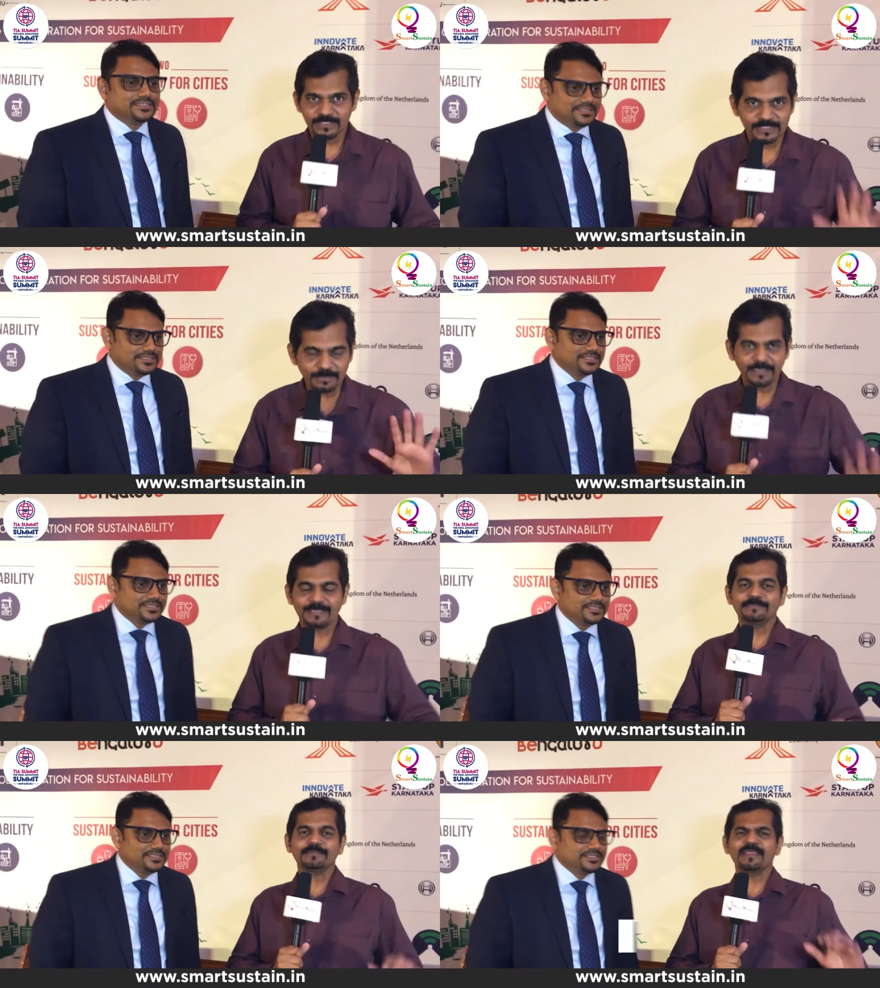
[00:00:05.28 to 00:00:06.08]

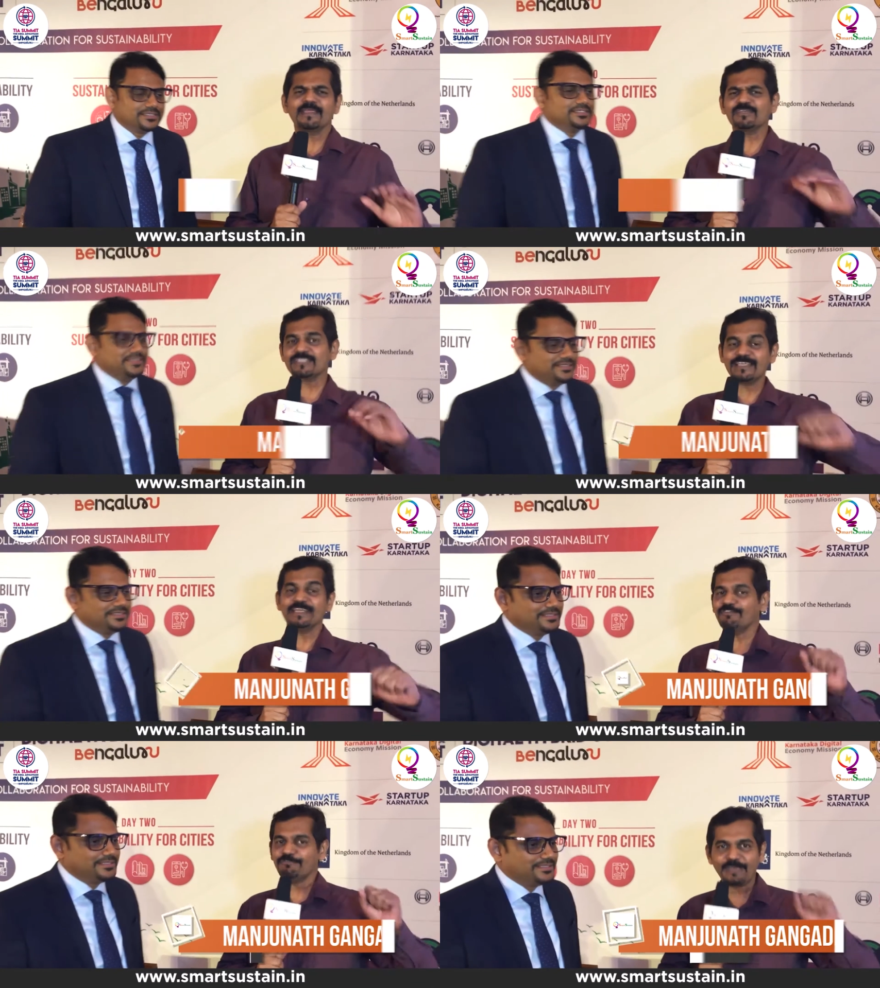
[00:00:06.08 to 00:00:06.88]
Speaker 1: Summit. It was done in
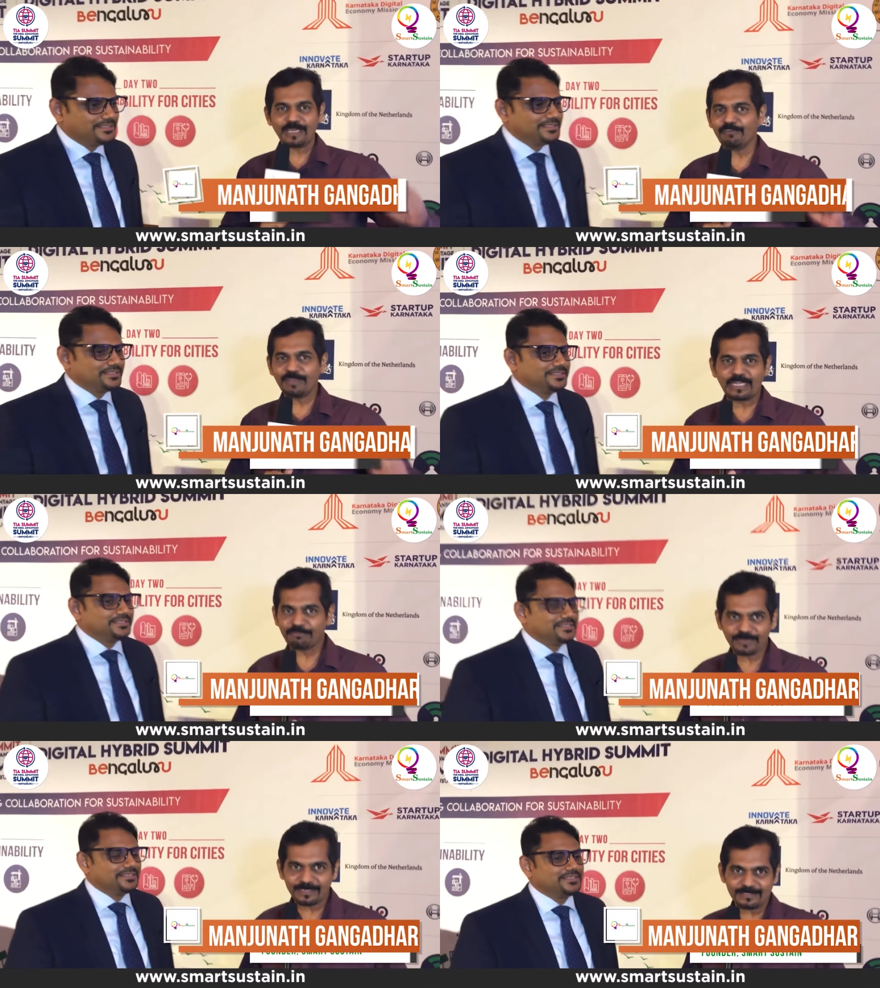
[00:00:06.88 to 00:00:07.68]
a very, very
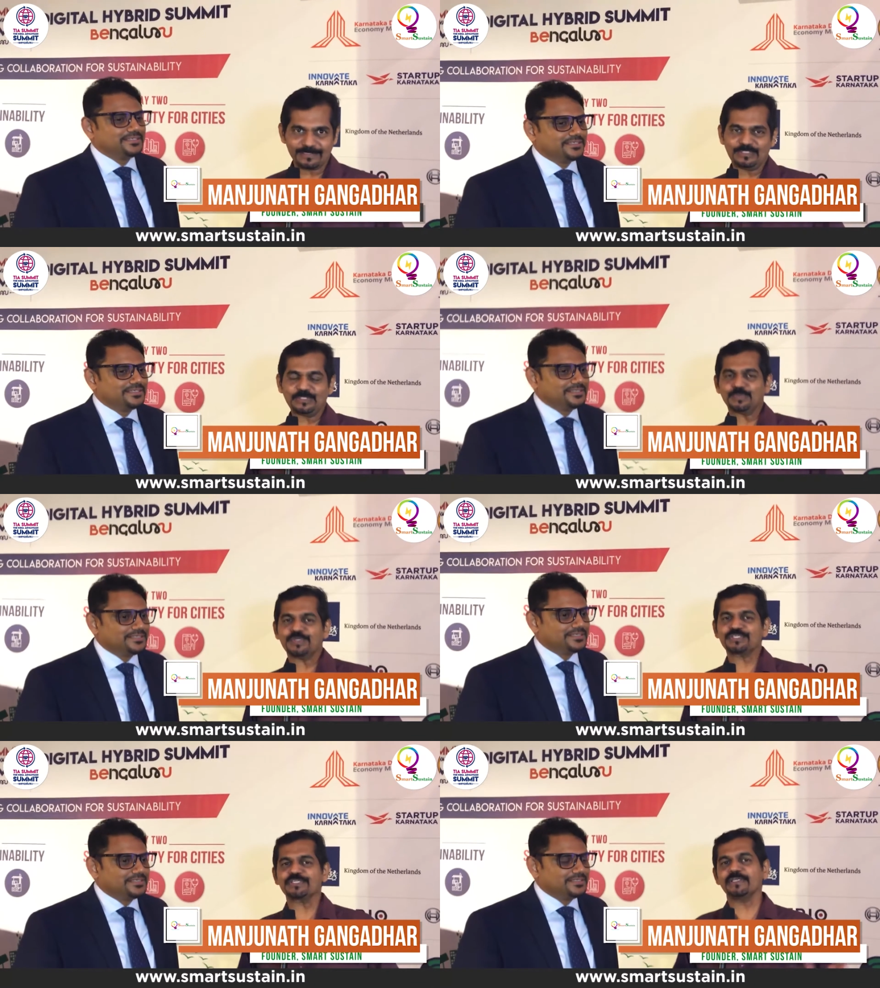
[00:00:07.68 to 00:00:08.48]
difficult
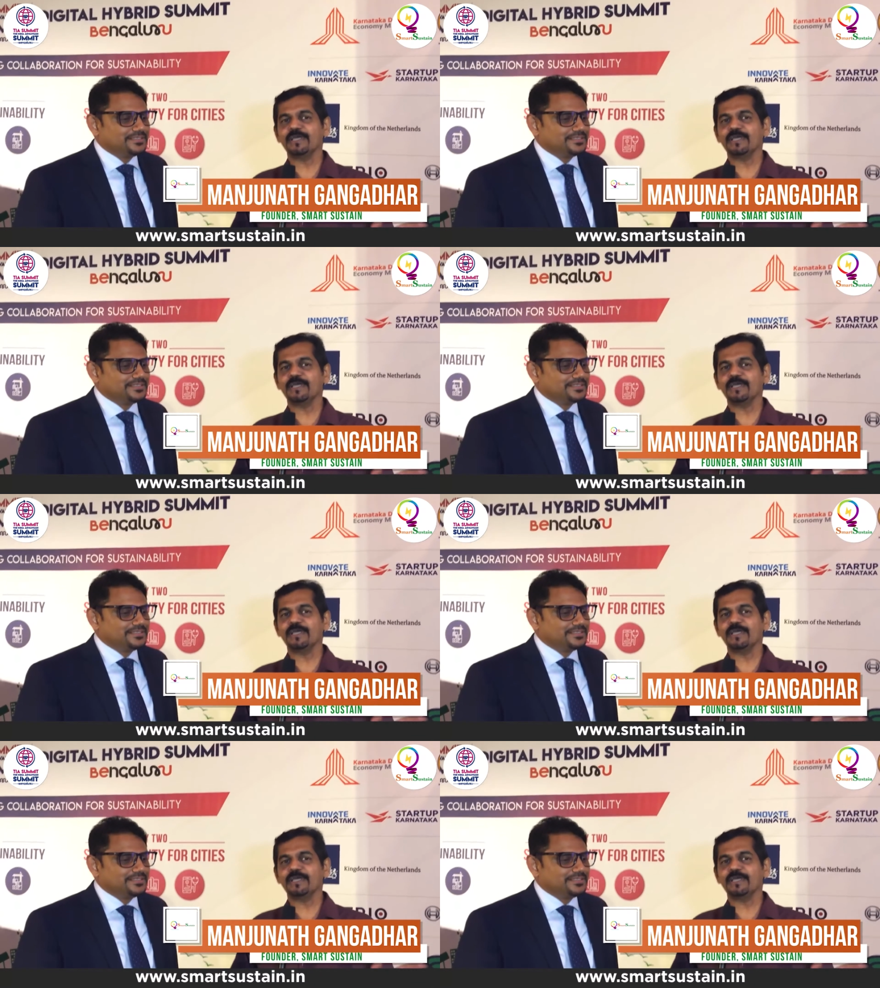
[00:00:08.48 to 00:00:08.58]
situation.